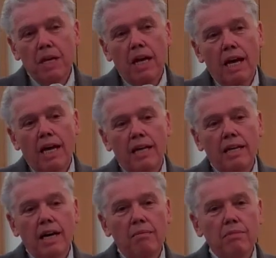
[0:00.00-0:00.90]
And
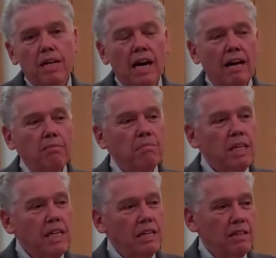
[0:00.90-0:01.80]
I
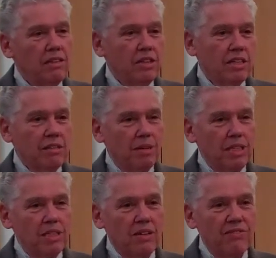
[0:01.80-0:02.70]
immediately thought to
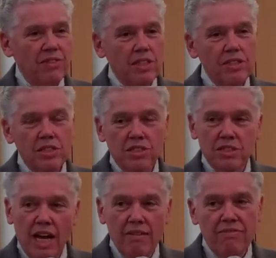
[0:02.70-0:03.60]
myself, this is
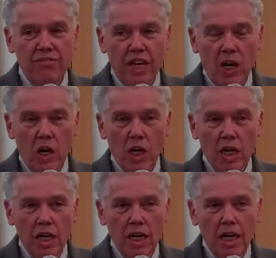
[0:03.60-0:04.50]
not fair.
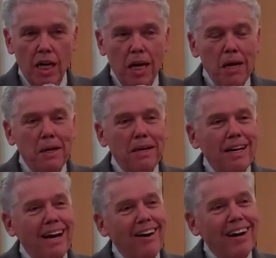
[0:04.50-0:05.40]

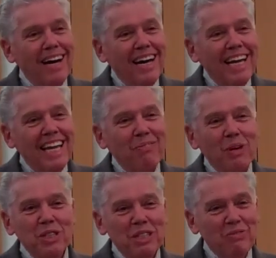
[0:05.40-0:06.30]
Now, it
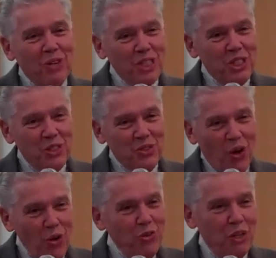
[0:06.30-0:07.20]
wasn't
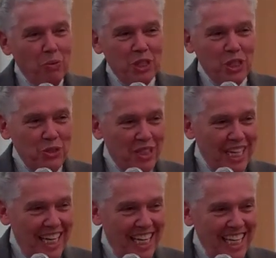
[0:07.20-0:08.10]
only what you
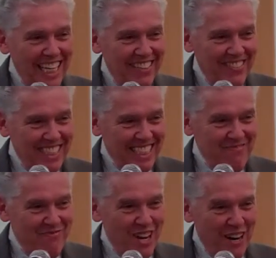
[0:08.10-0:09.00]
think. It wasn't
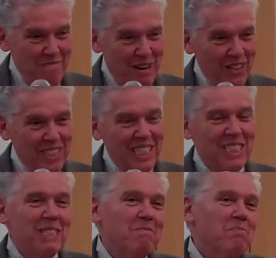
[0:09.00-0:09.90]
fair about this.